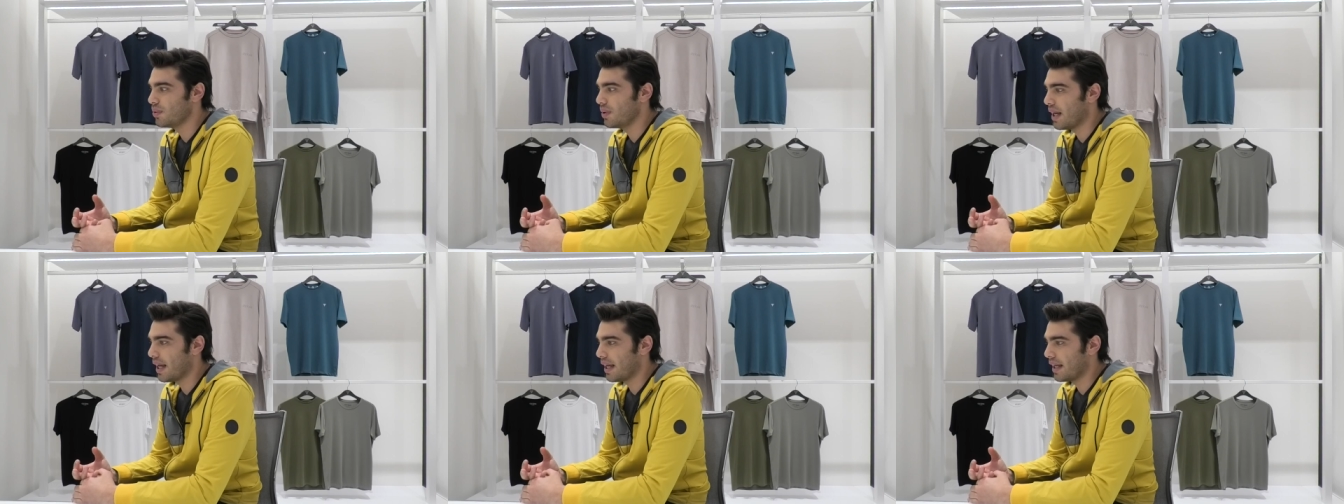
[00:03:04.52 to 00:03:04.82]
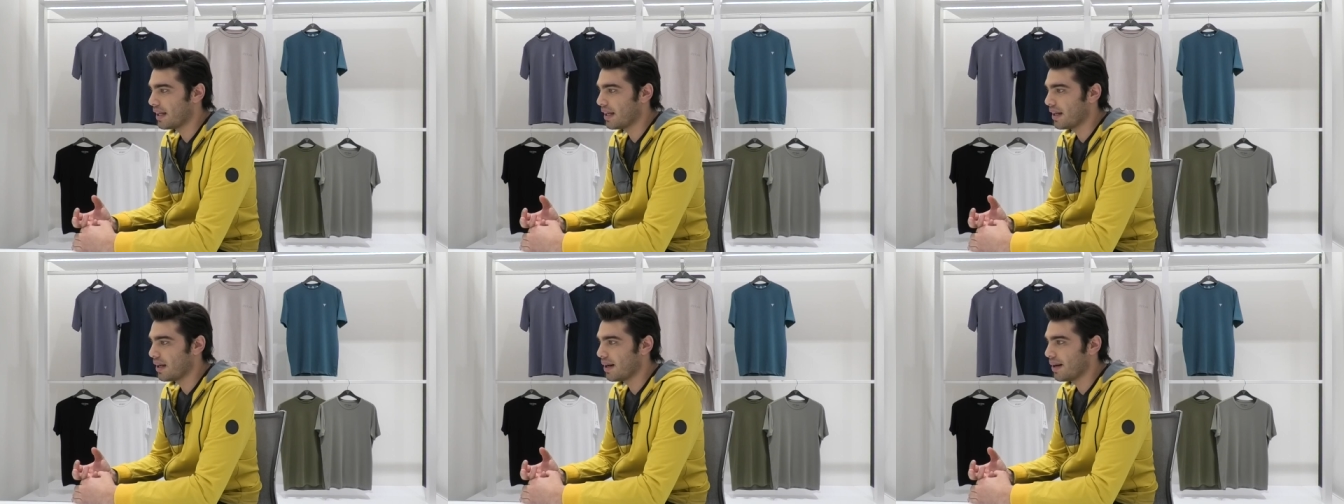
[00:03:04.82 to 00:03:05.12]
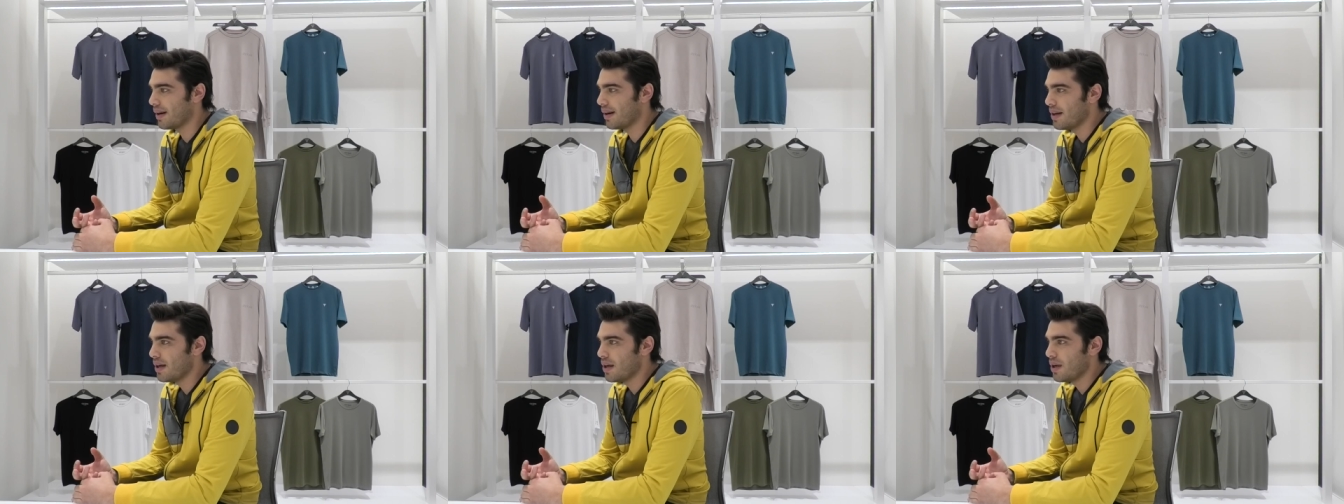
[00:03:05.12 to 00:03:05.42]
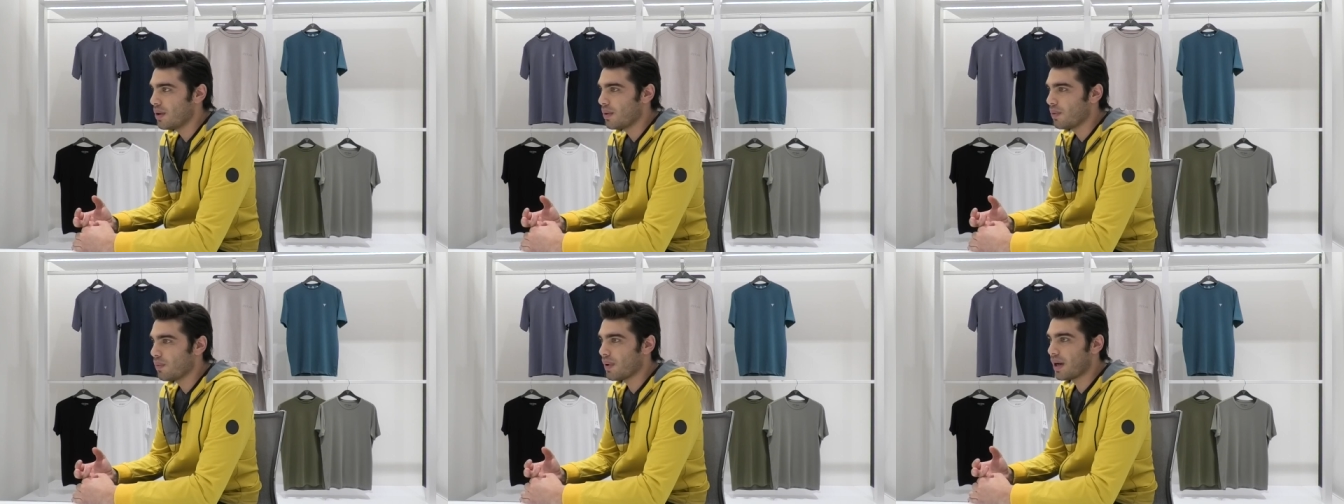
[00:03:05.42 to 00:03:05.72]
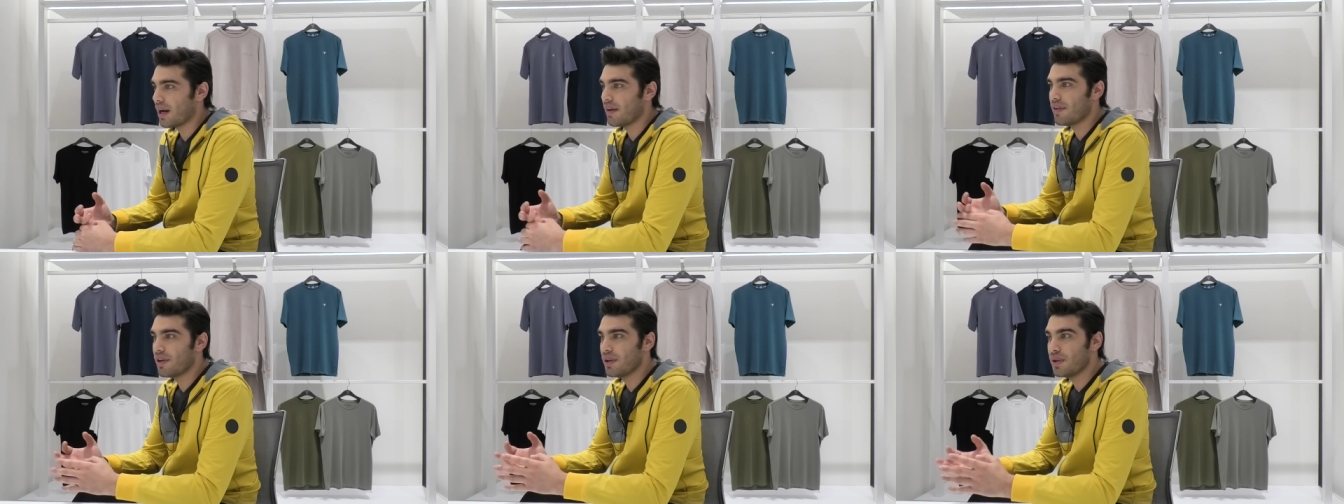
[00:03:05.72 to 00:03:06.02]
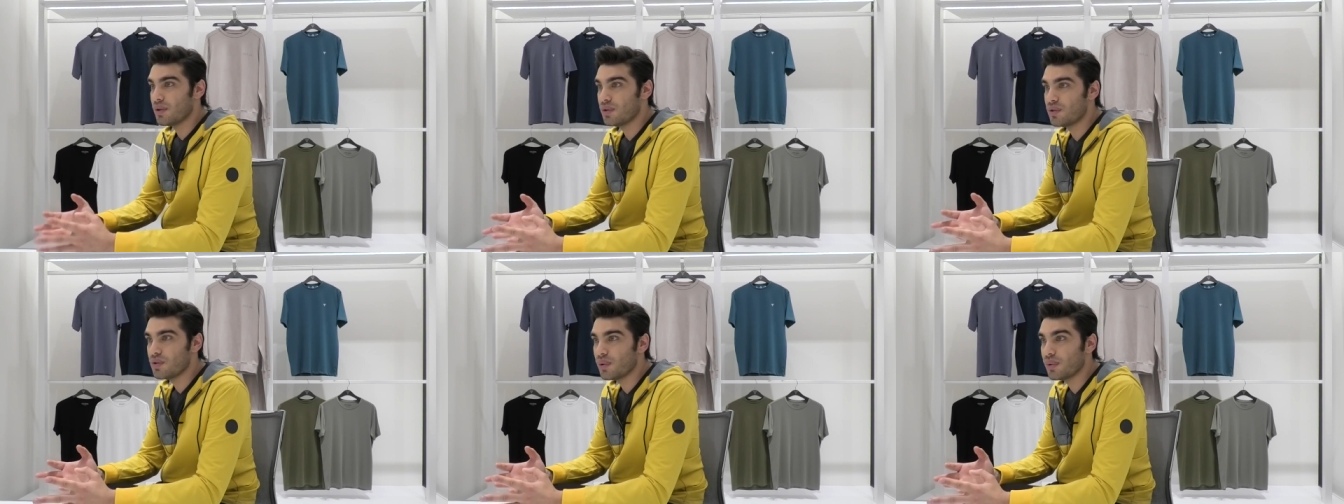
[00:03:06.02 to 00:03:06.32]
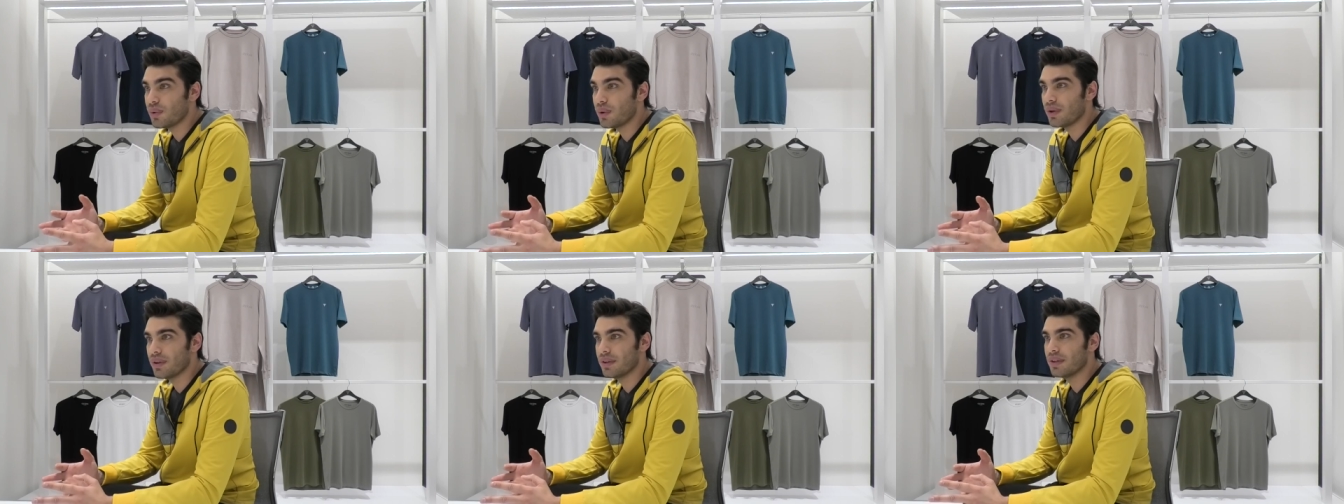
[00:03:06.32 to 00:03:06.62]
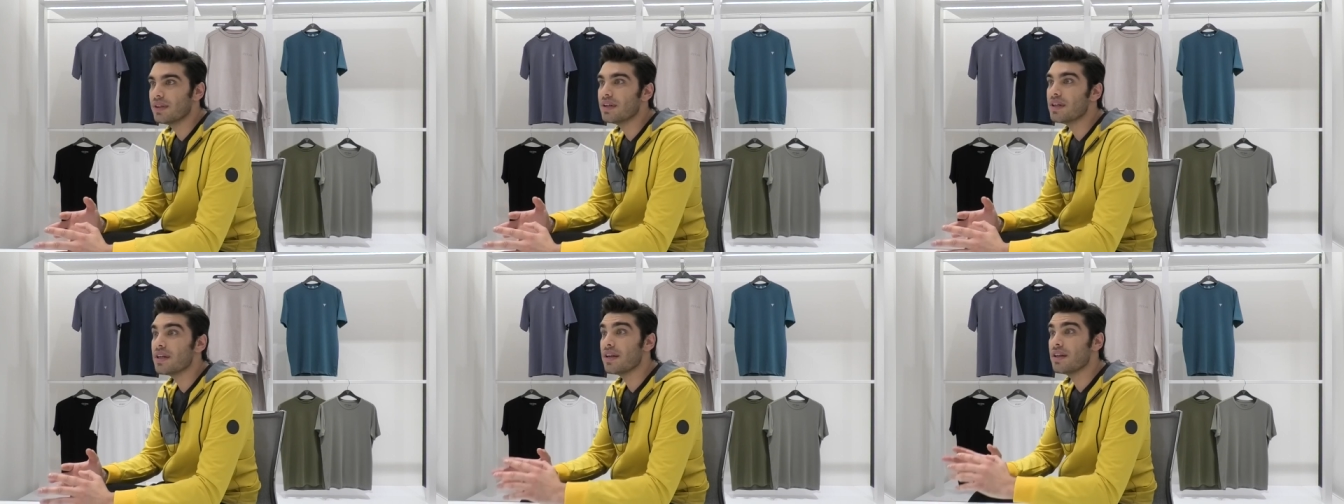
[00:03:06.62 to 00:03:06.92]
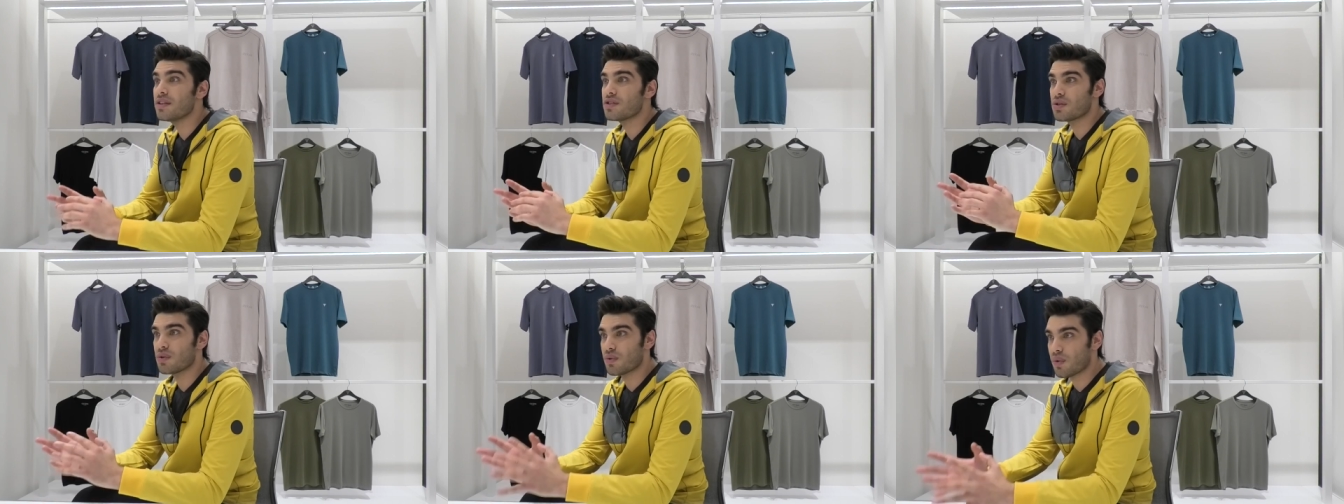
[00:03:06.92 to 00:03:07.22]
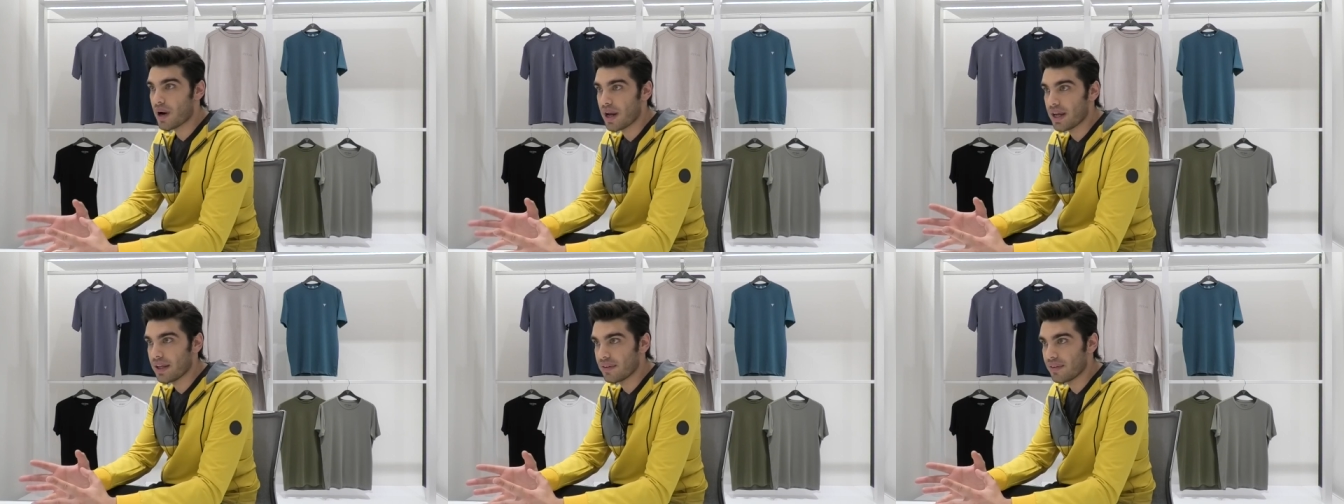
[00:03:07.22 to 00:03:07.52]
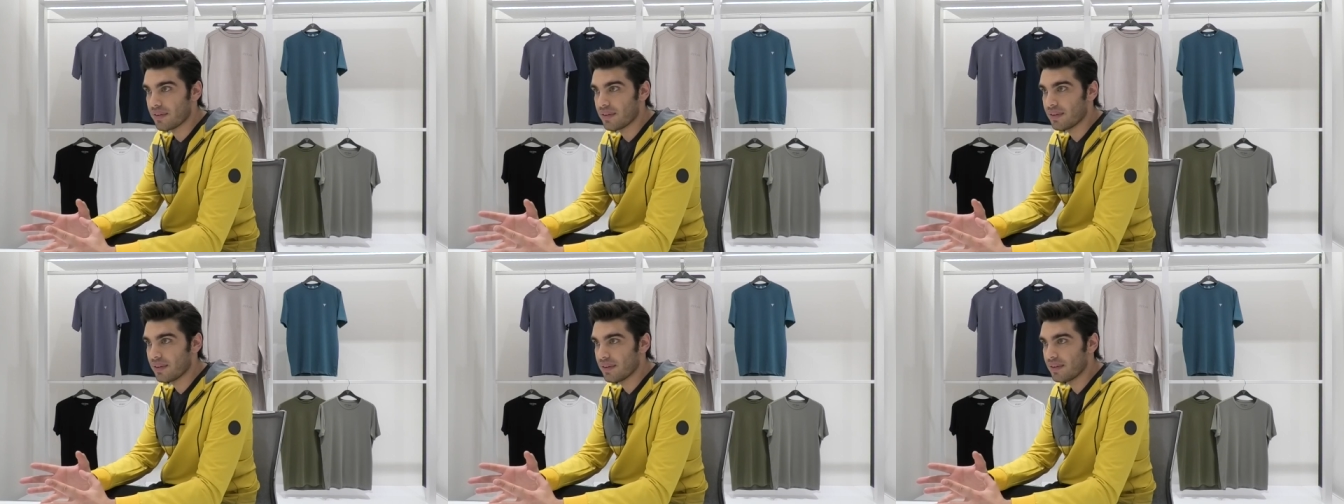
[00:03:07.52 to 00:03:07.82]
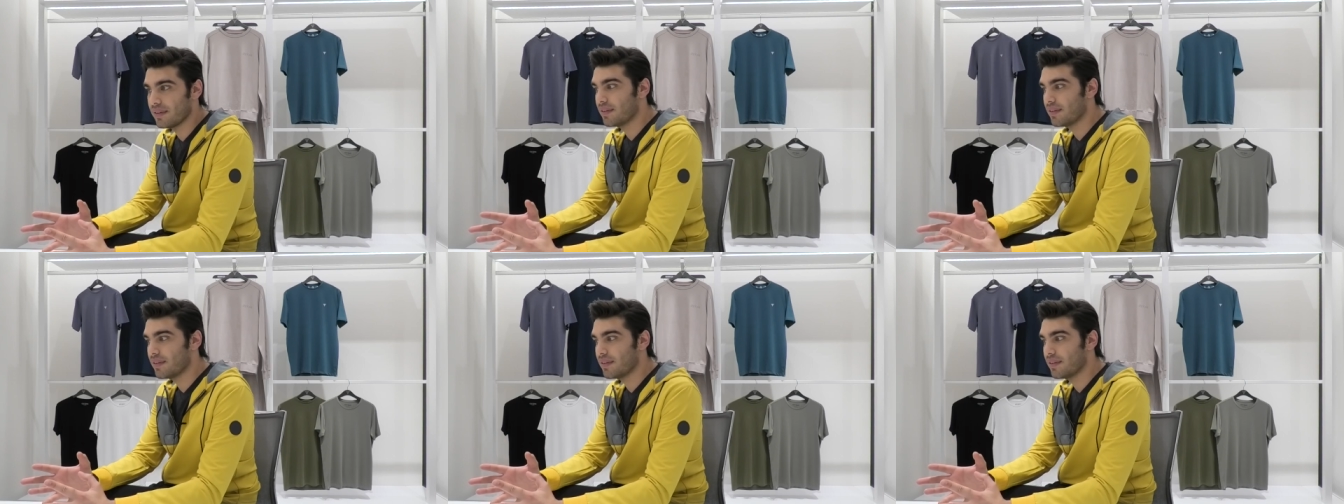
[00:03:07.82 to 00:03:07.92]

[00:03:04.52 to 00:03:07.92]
you like uh, whatever you do is great